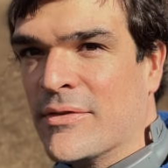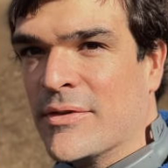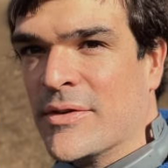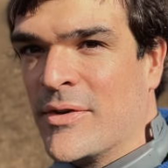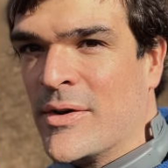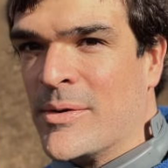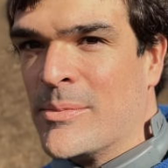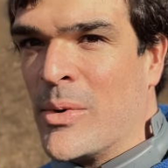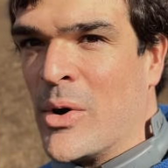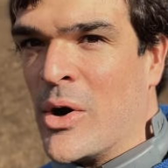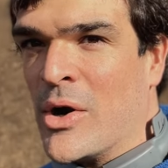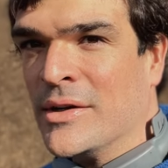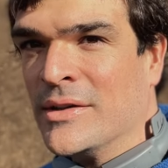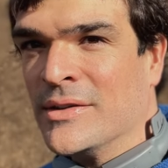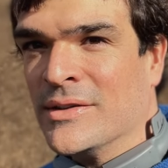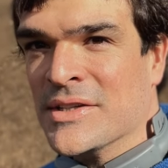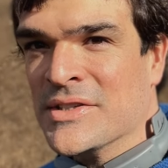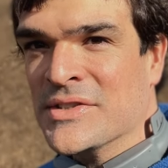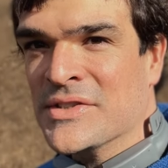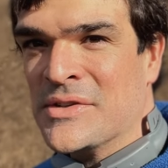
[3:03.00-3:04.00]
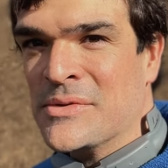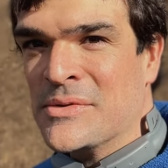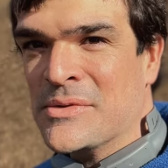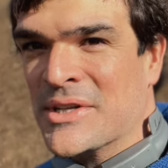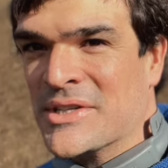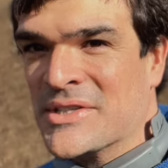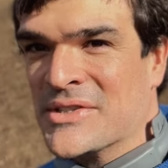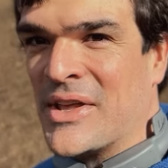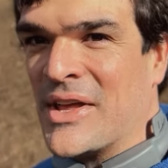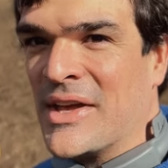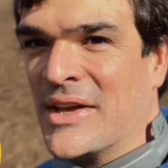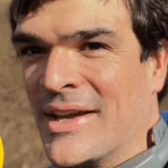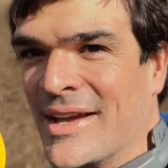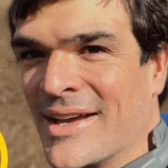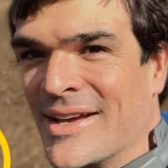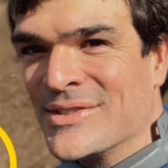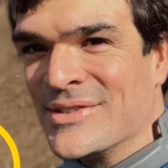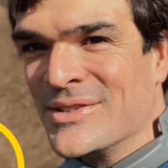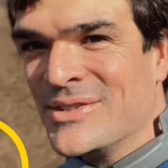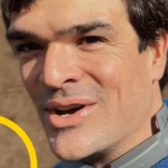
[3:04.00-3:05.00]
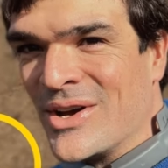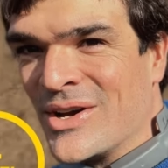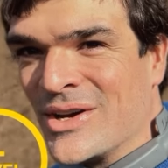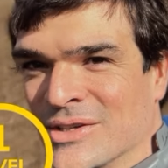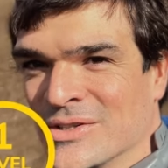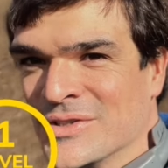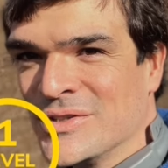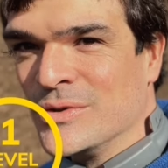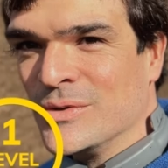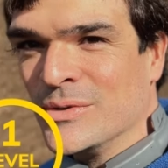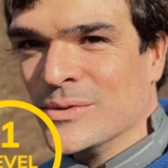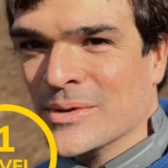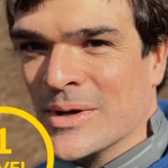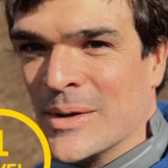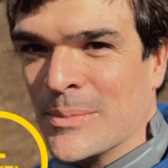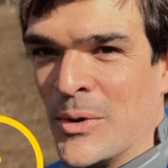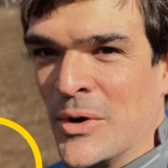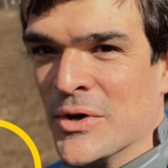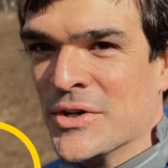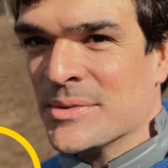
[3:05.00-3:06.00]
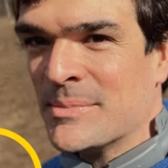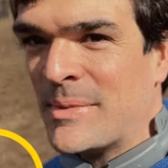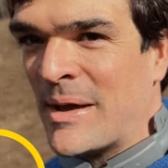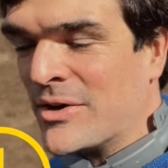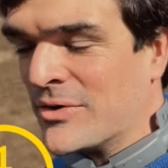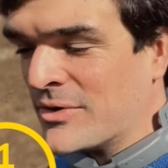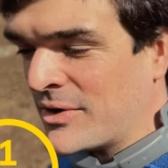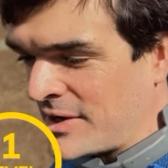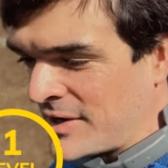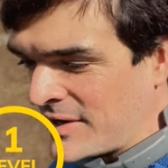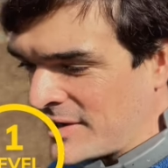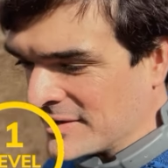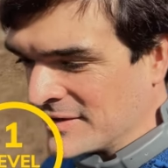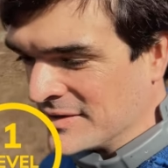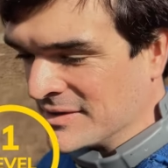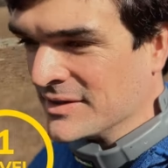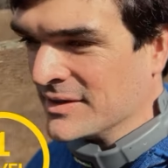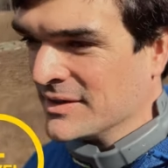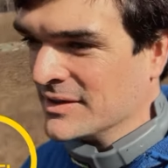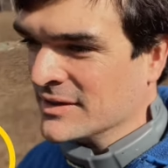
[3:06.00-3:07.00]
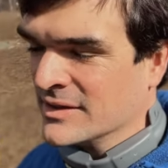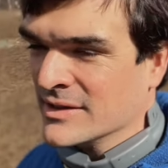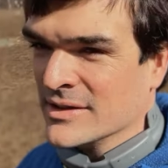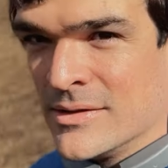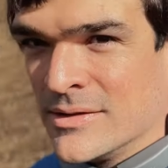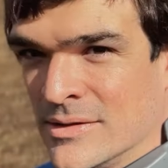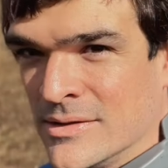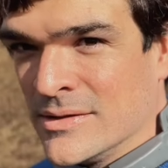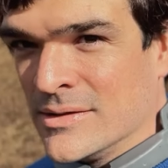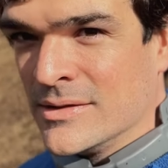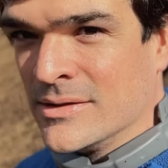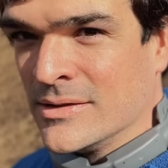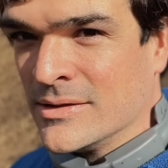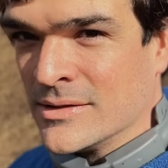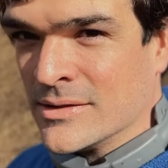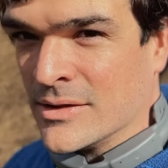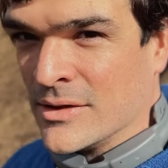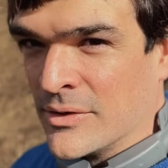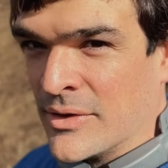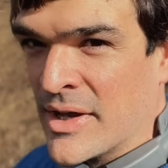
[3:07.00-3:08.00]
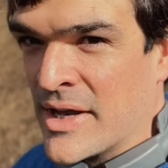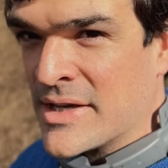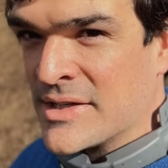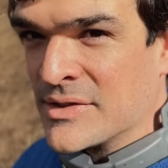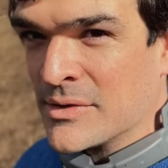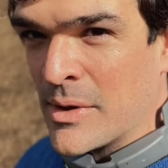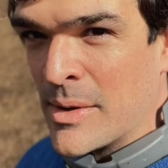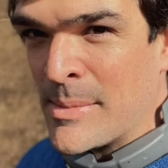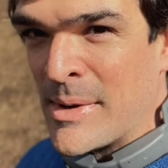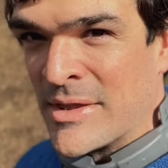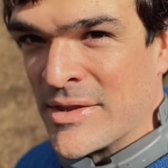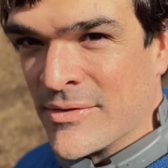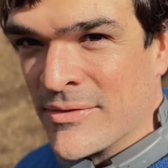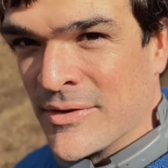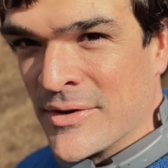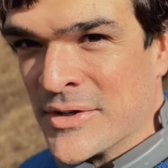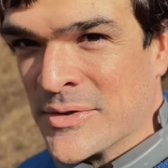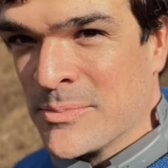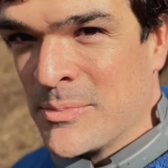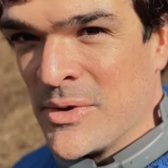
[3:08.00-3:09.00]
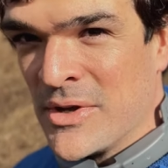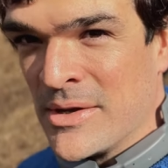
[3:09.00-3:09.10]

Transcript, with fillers: for the fun part. Let's see what it's like as a dog to approach the boundary here. Okay, so I'm at the first